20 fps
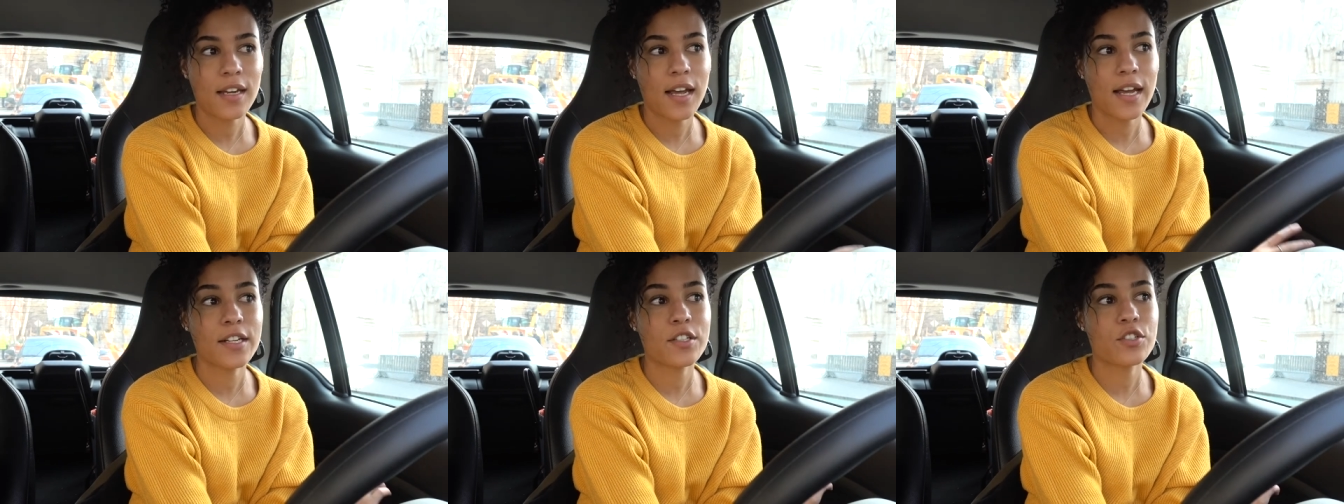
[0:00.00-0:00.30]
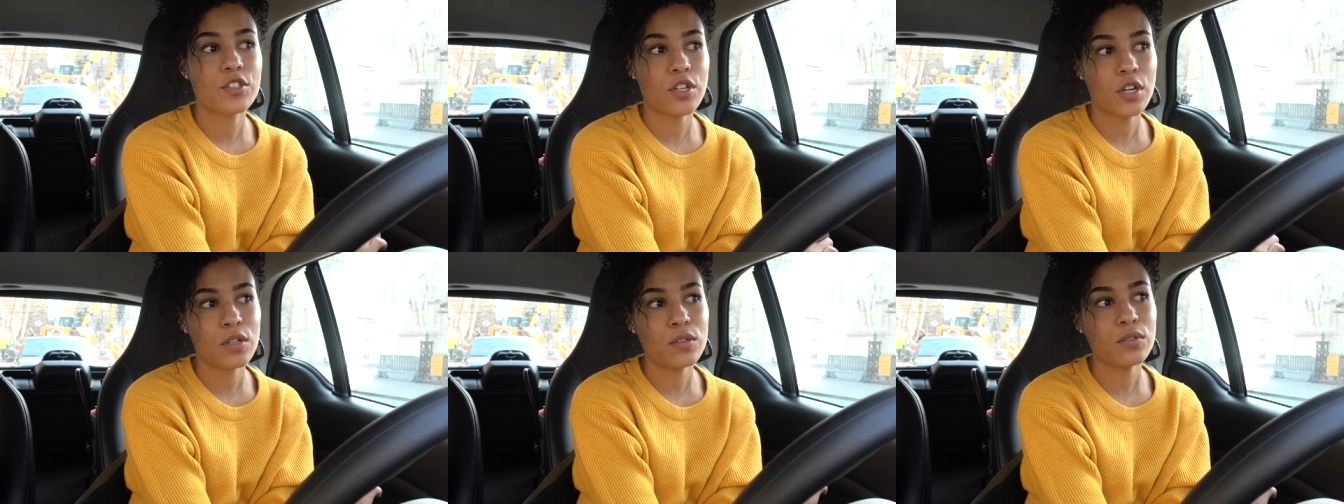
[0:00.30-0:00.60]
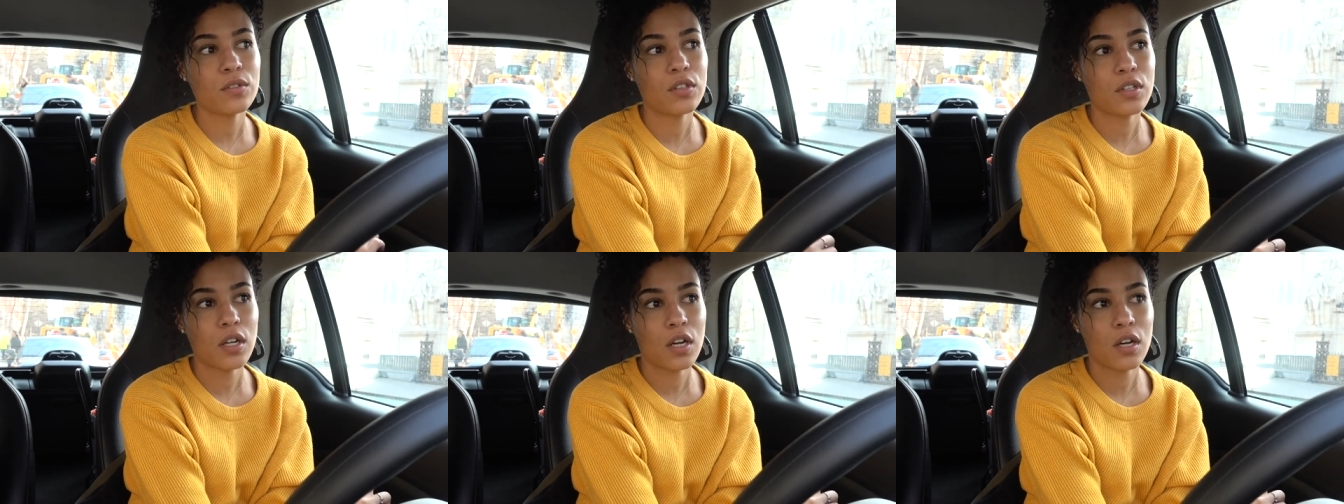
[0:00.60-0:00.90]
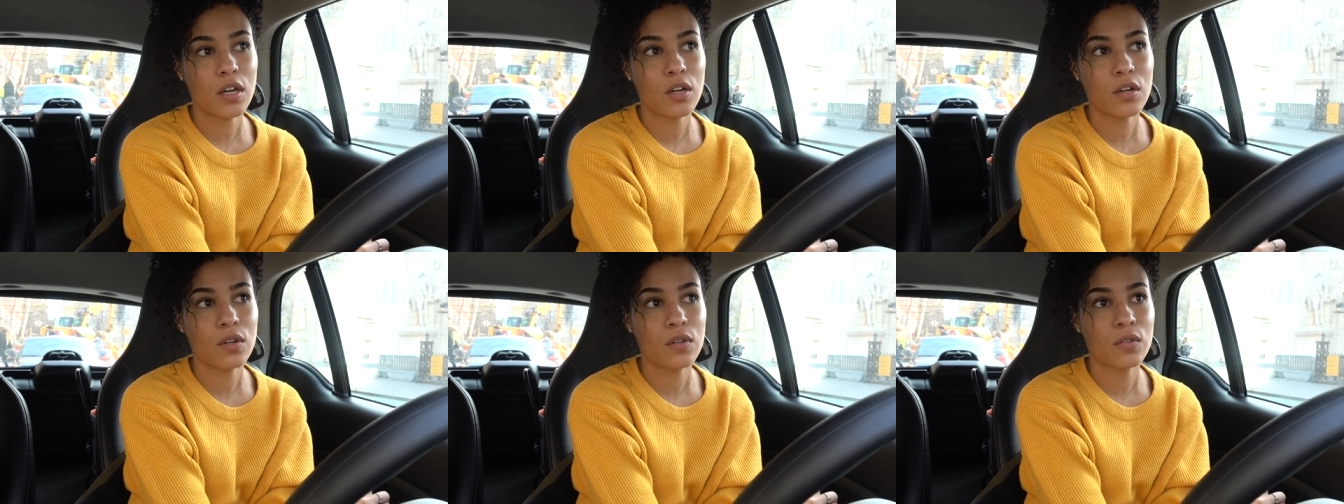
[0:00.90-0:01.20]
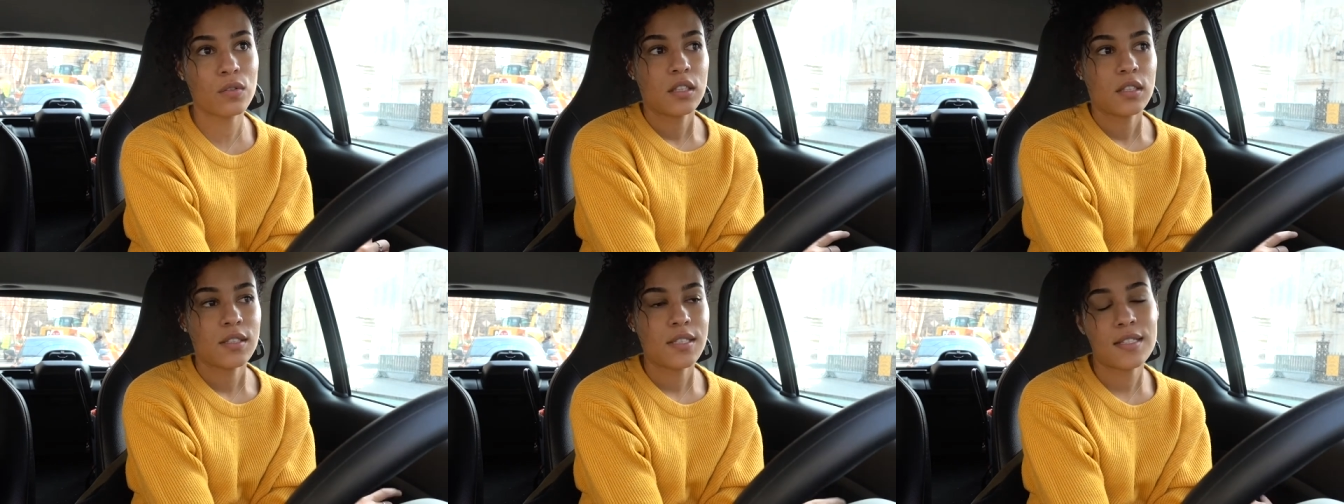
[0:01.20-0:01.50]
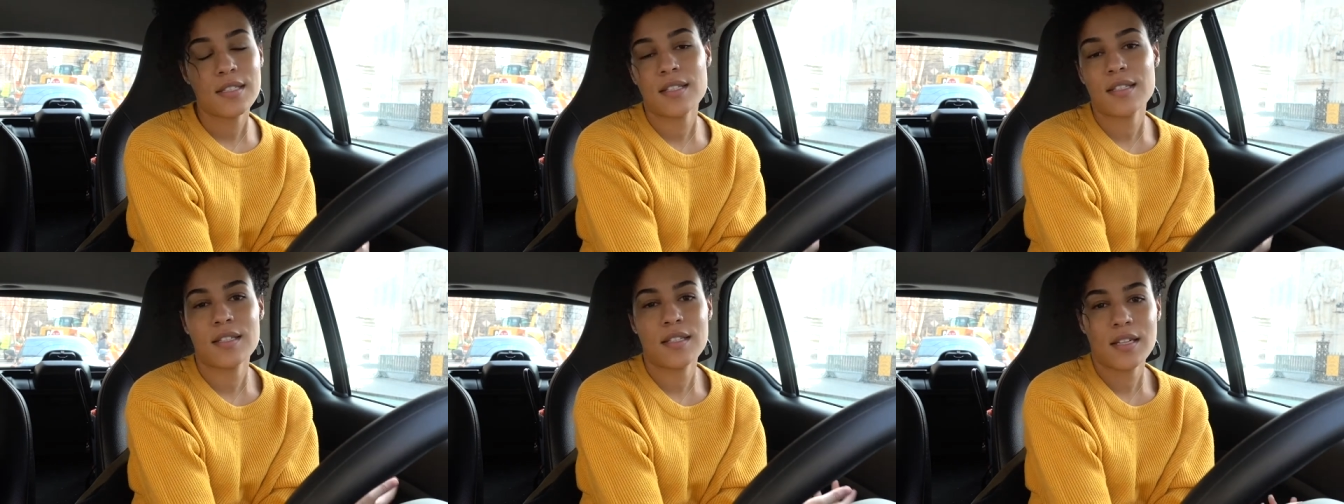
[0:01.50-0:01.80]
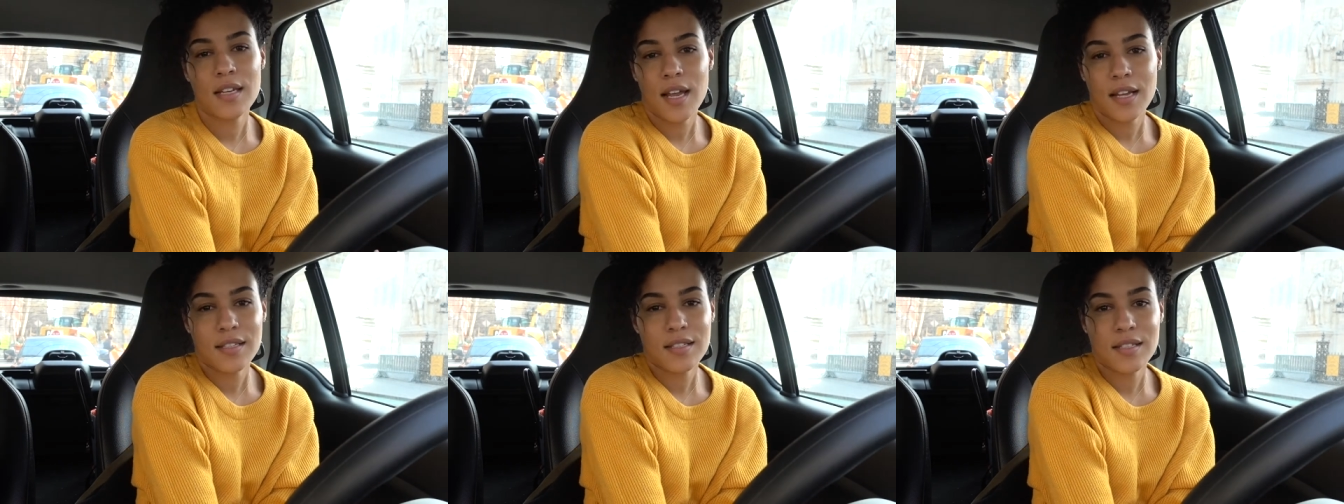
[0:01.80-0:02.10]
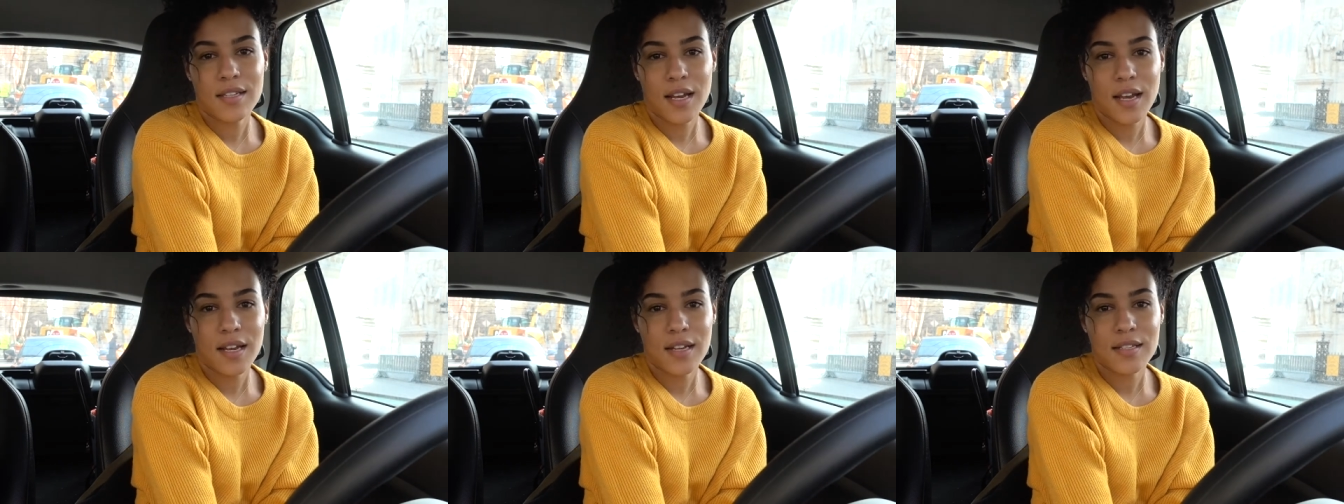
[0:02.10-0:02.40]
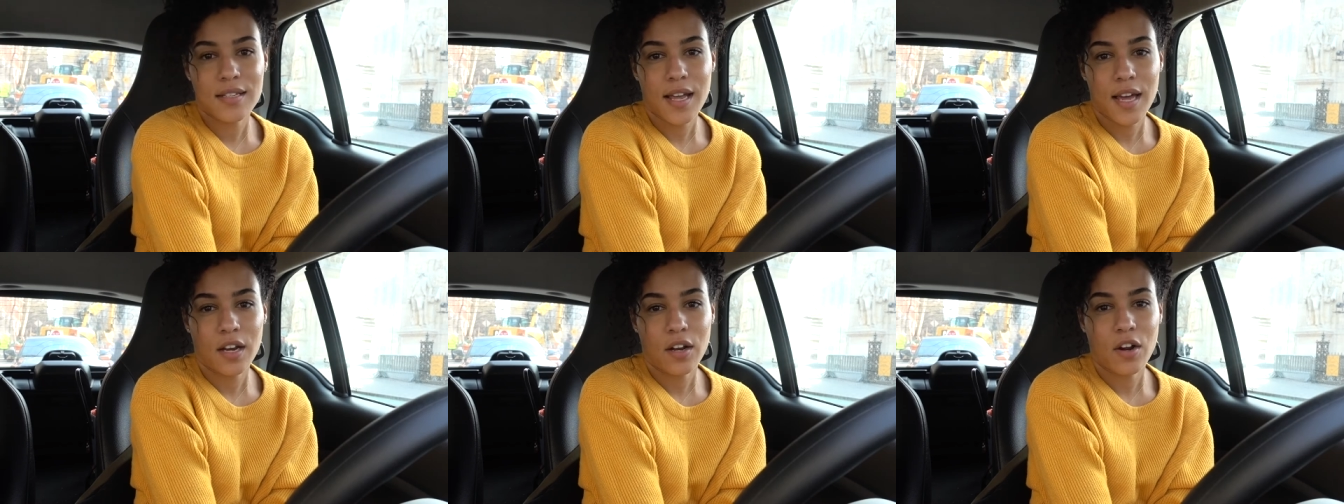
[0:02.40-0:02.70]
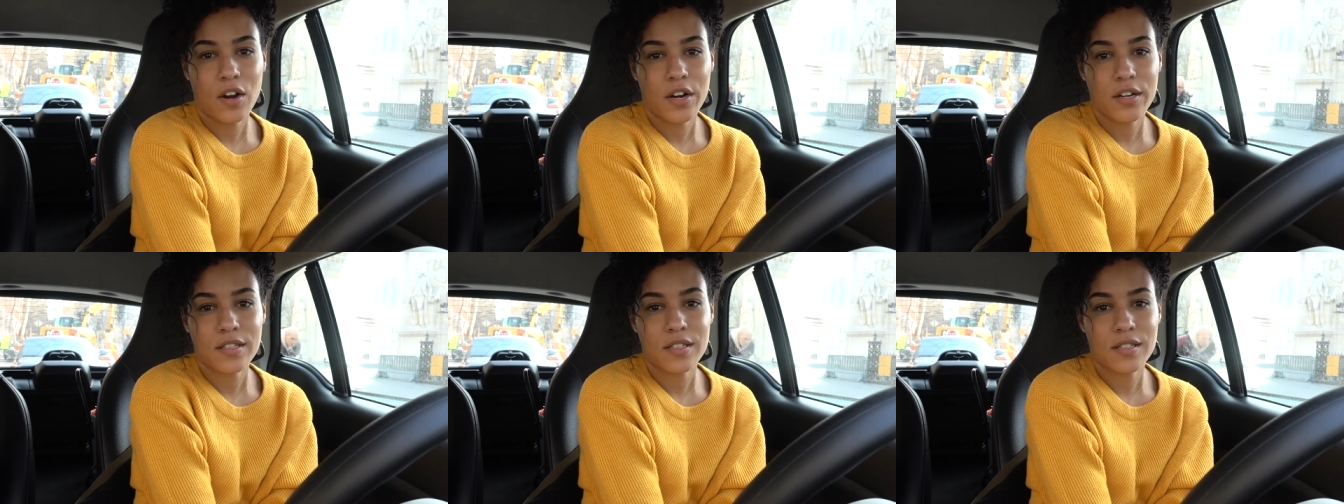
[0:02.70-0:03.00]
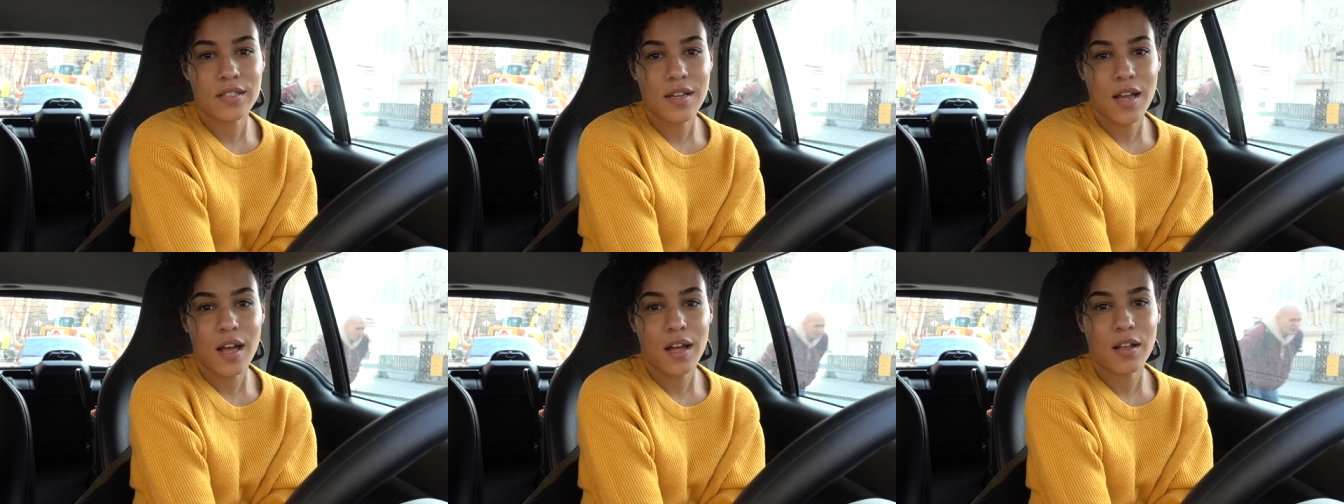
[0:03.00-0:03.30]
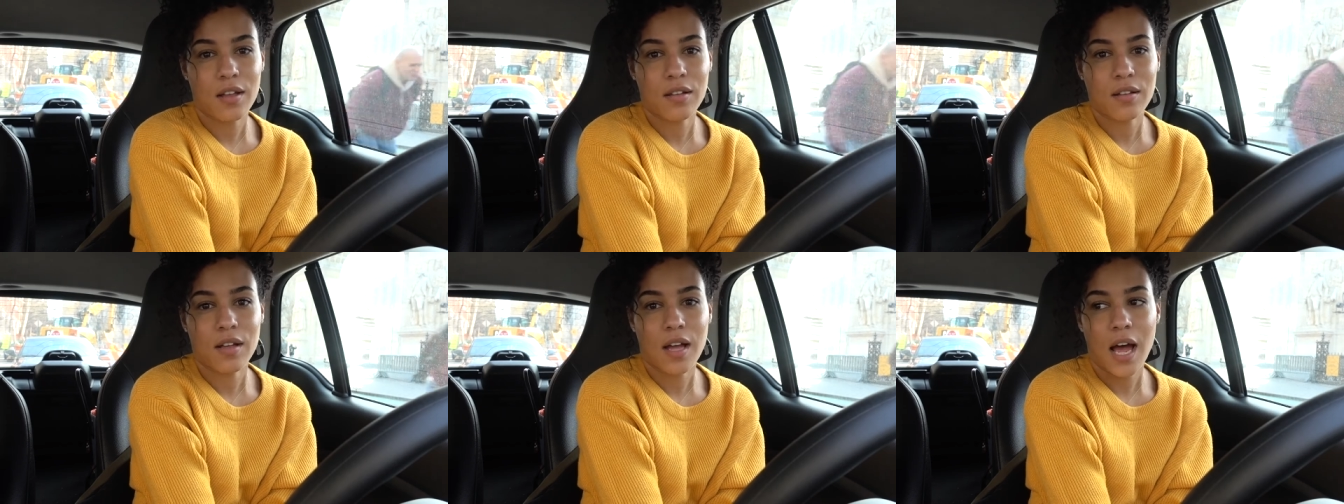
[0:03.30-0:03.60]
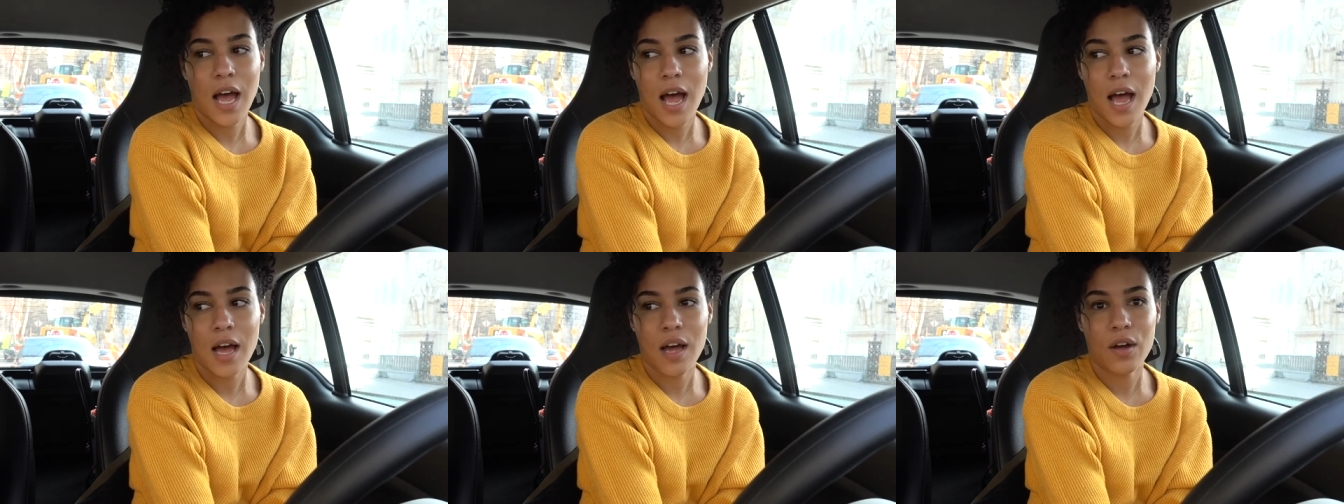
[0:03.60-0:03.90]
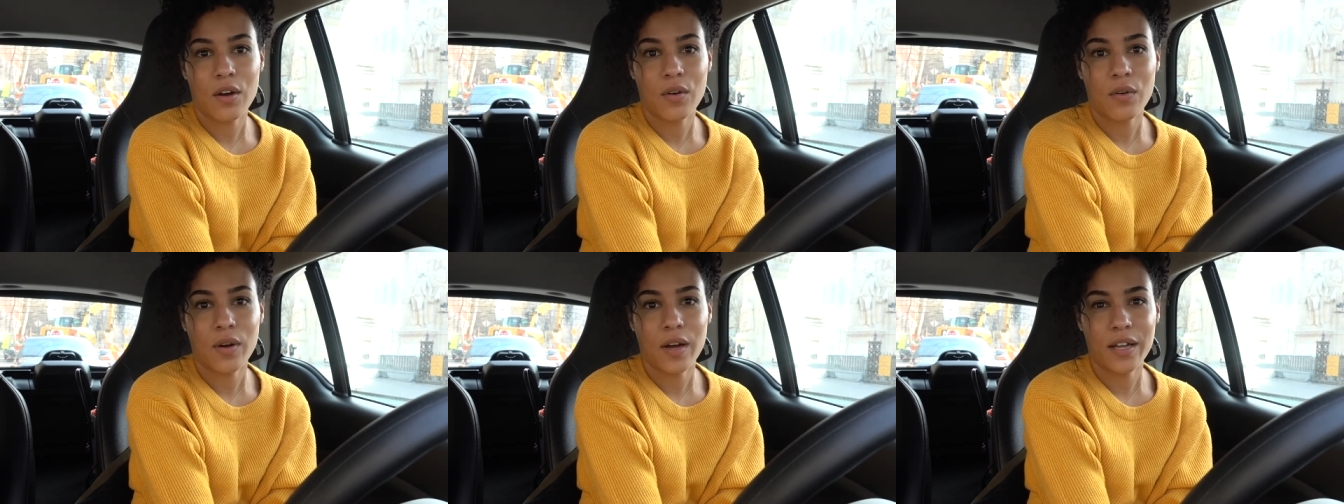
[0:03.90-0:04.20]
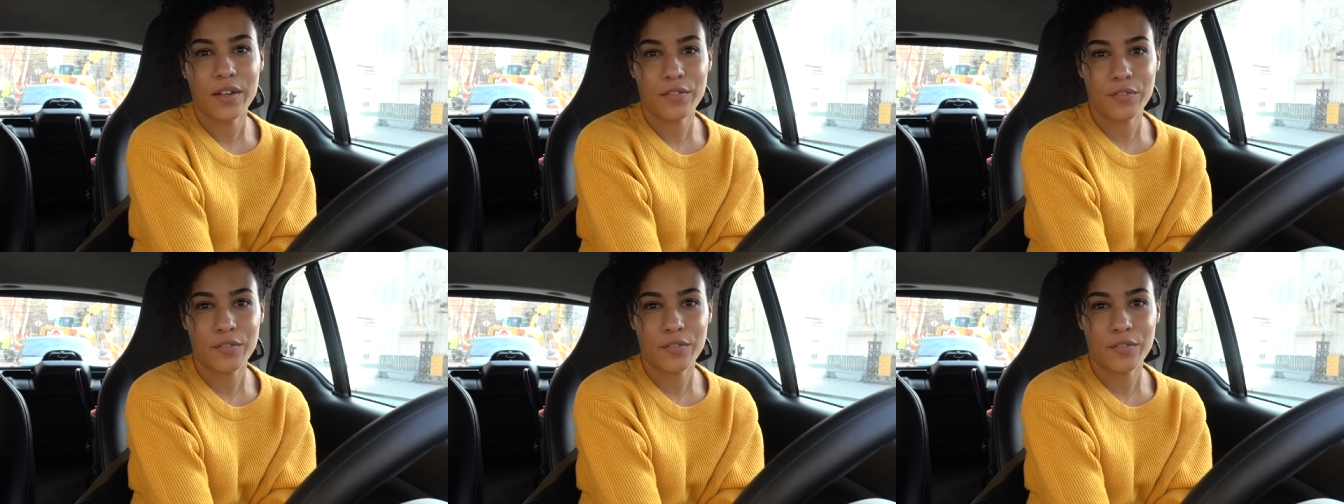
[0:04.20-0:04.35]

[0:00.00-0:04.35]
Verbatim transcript: I don't know, since it's the next day, it's kind of hard to tell how I